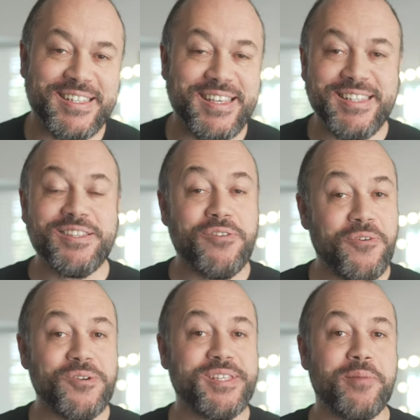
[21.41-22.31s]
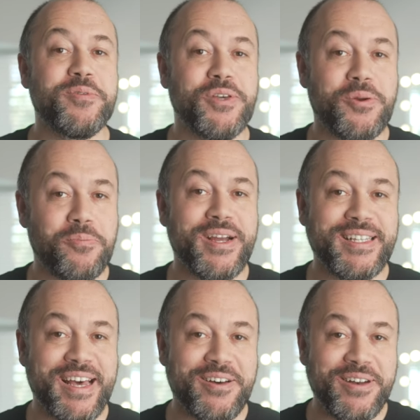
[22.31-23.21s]
This is the first episode of
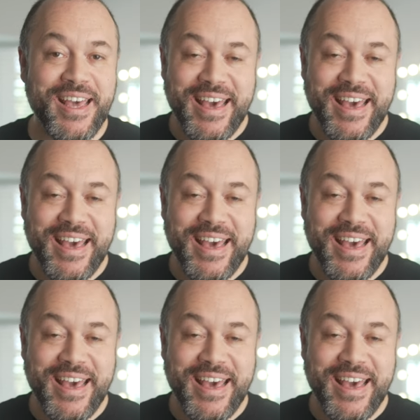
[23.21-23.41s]
Breakdown